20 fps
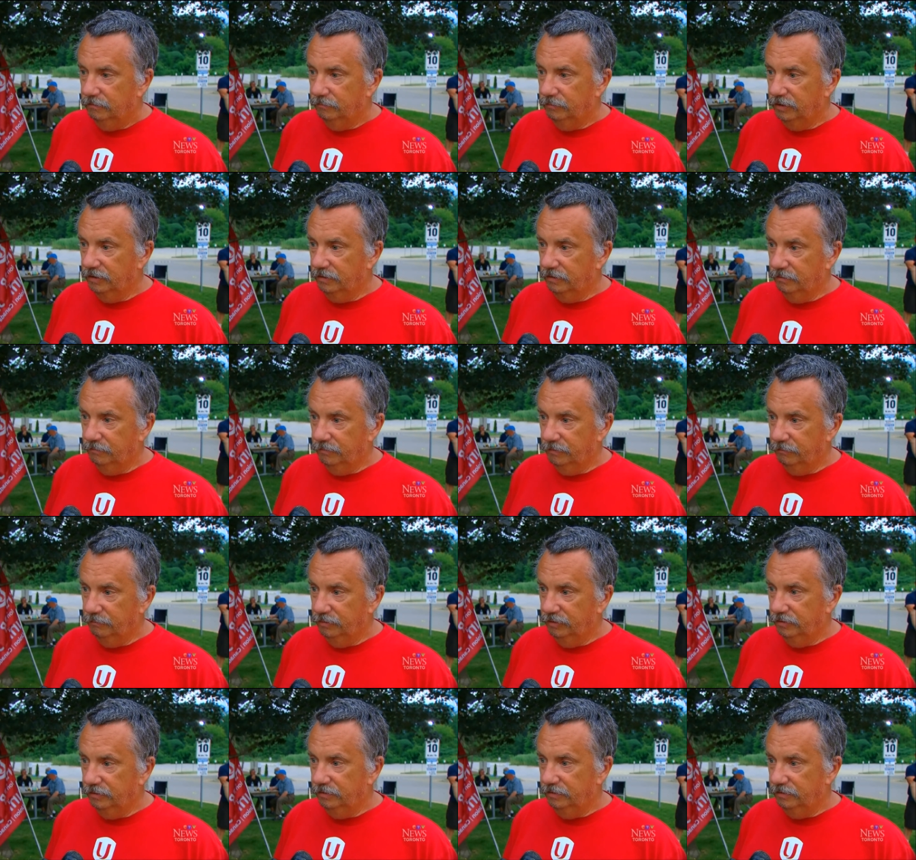made them the
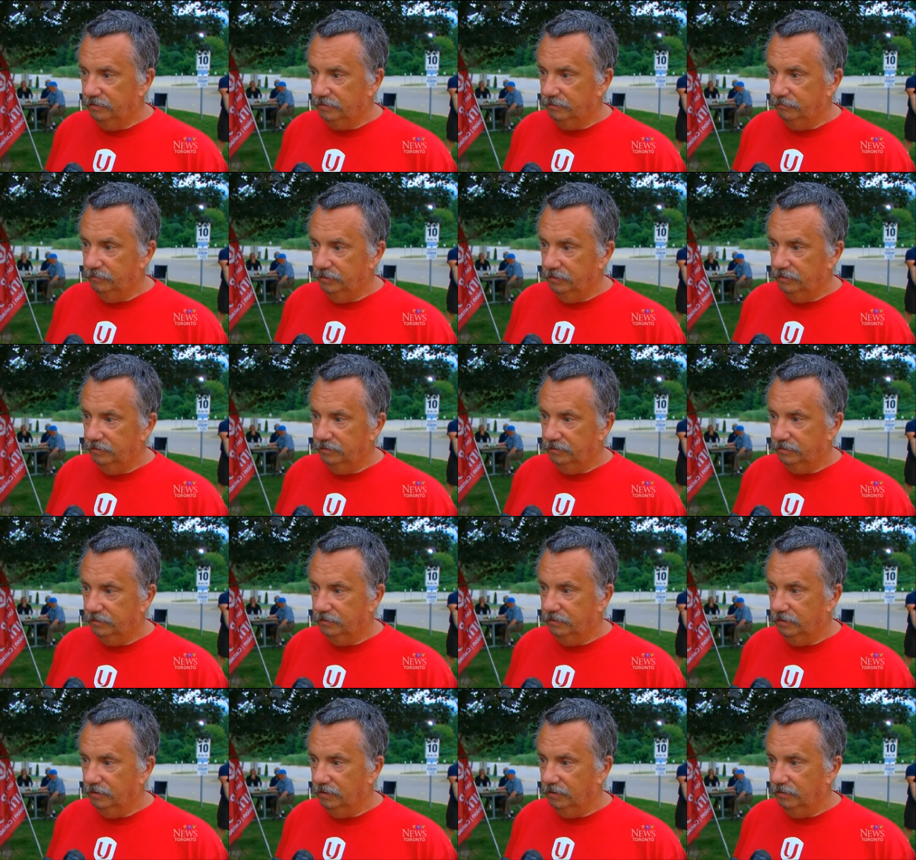millions and millions
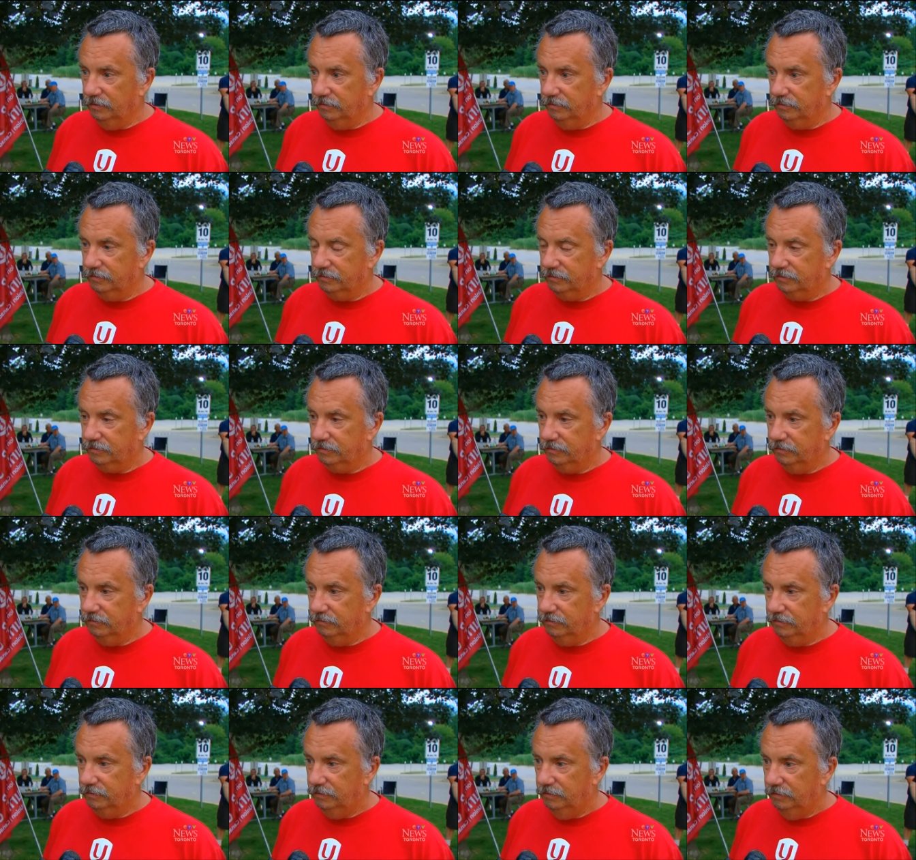of dollars,
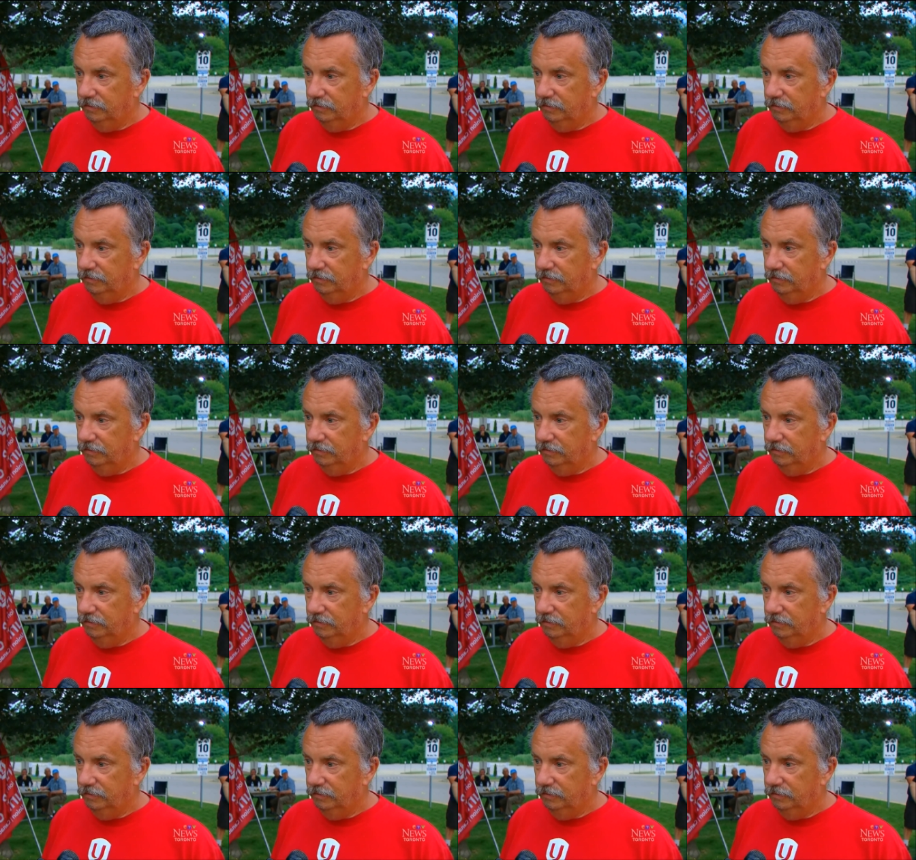so